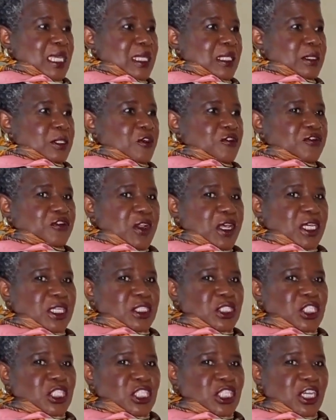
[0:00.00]
the
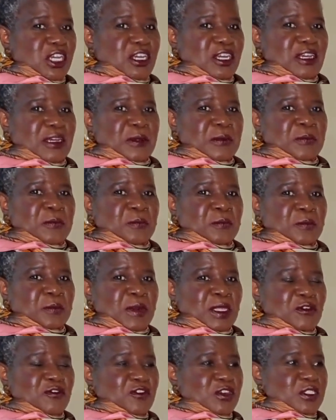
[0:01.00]
French
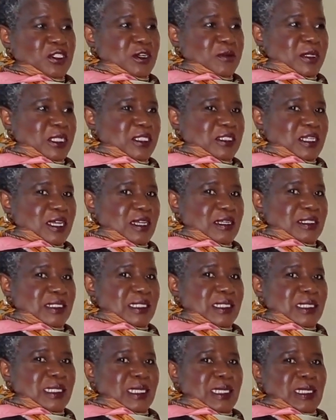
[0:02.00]

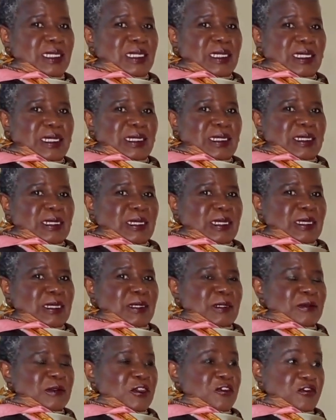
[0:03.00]
fundamentals,
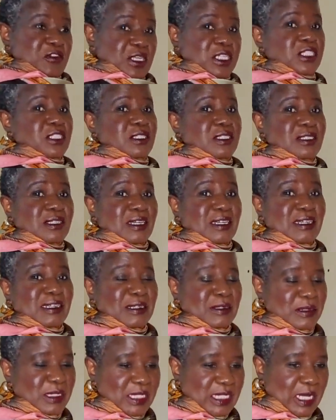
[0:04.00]
the French
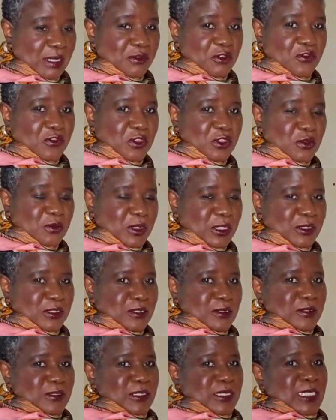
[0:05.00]
sound
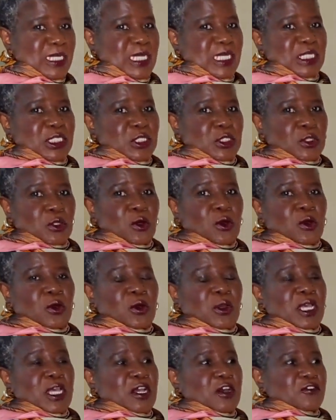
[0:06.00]
fundamentals.
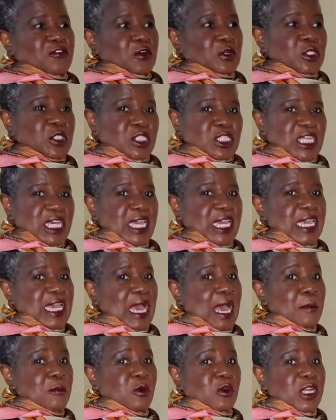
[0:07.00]
So for today,
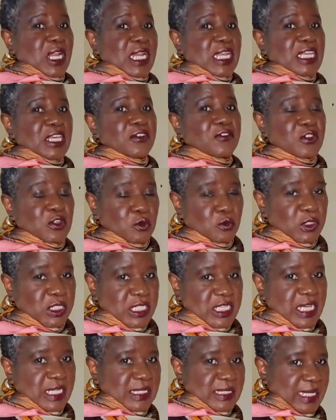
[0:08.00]
I'm going to leave you with
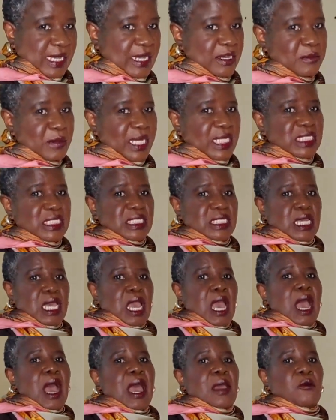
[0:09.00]
the assignment.
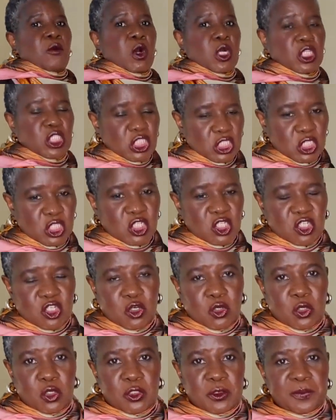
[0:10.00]
I want you to
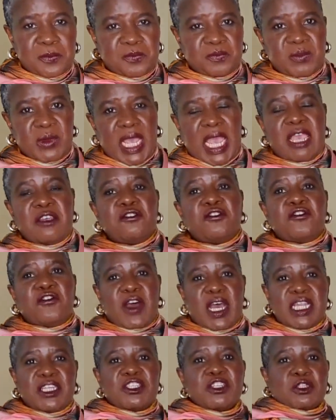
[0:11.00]
go and
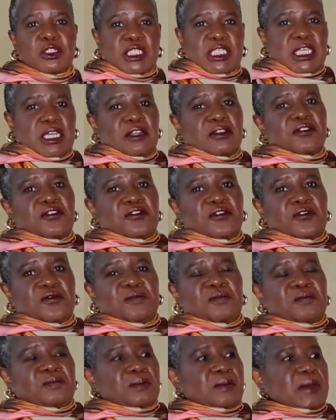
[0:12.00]
find yourself
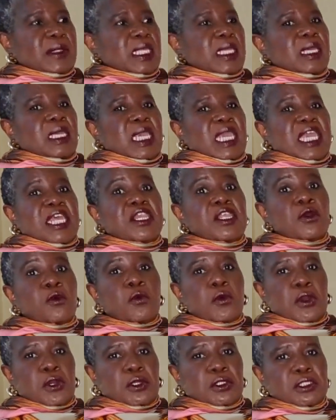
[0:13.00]
any
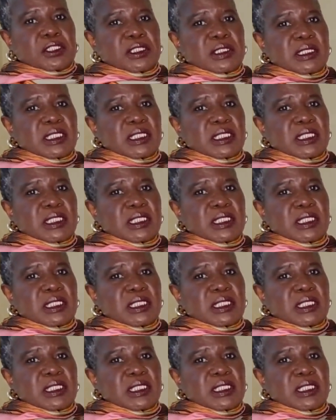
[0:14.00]
word